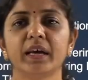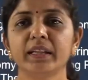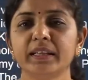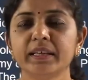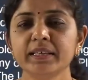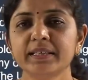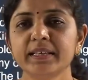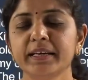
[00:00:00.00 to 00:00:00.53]
In
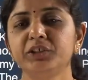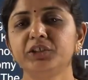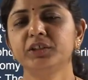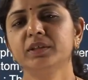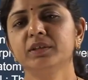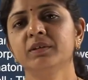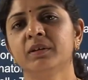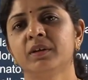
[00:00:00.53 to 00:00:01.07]
this
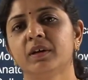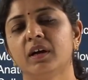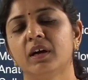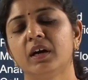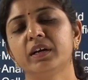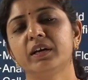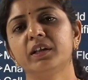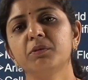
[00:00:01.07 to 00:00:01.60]
session
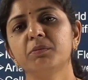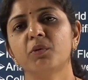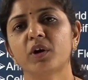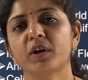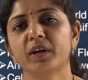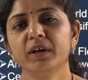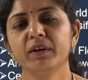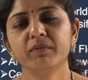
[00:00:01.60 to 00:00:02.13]
under the
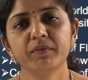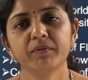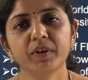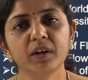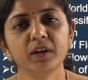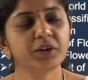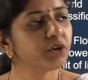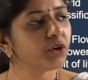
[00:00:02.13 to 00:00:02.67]
botany we
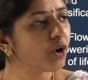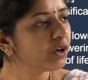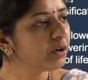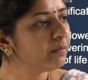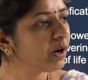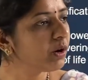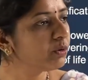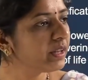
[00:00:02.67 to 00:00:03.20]
will talk
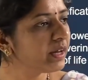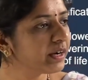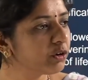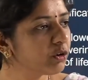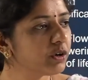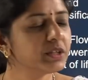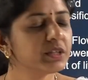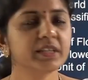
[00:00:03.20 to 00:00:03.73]
about
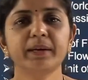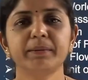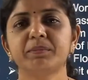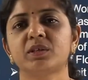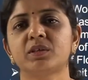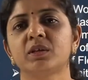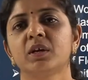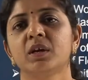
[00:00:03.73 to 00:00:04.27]
that
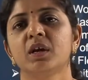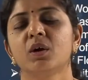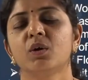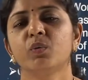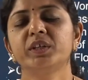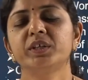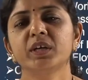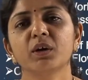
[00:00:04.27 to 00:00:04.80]
concepts
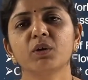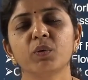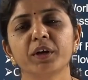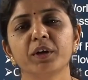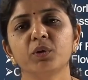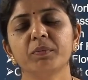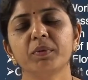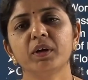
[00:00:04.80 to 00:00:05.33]
which are
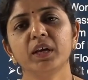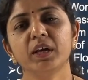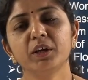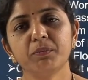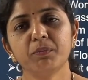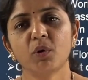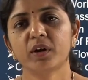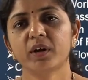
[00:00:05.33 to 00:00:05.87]
going to be
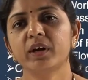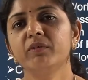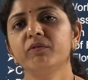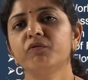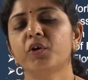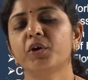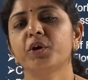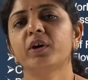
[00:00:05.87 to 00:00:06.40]

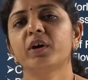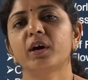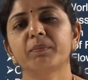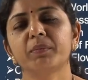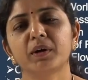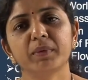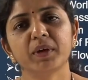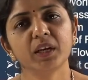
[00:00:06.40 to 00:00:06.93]
important for your
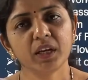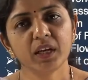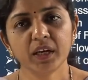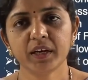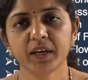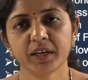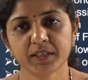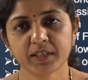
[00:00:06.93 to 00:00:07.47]
upcoming
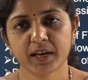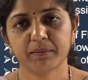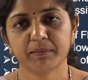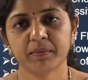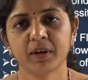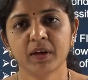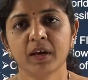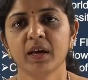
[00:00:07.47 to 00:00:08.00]
NEET exam.